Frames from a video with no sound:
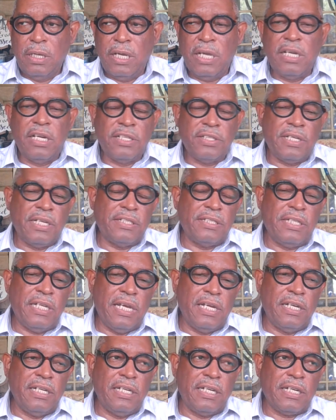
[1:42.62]
And as I
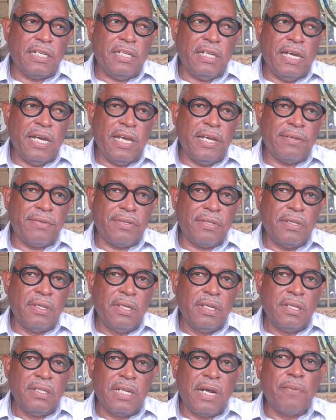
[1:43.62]
stated in the class,
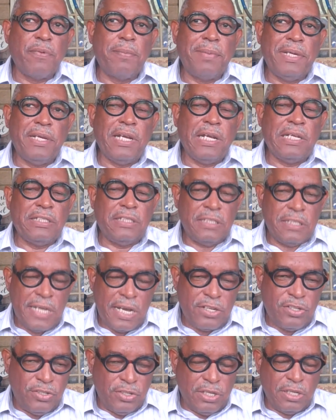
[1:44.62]
there will be a
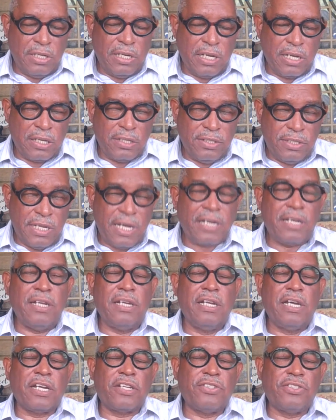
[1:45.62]
second
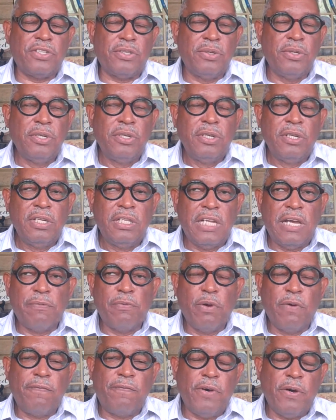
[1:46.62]
lecture
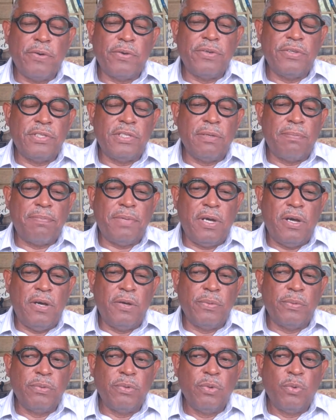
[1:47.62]
that will focus
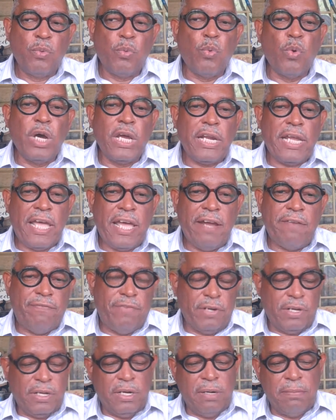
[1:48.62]
upon what
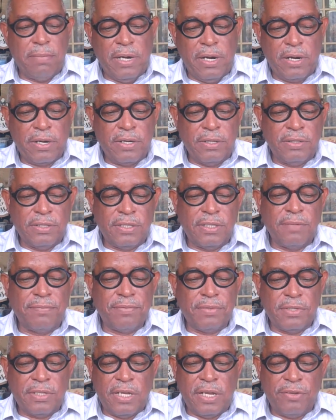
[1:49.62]
African Americans
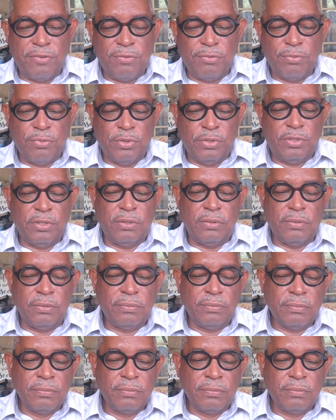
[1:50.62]
themselves will do.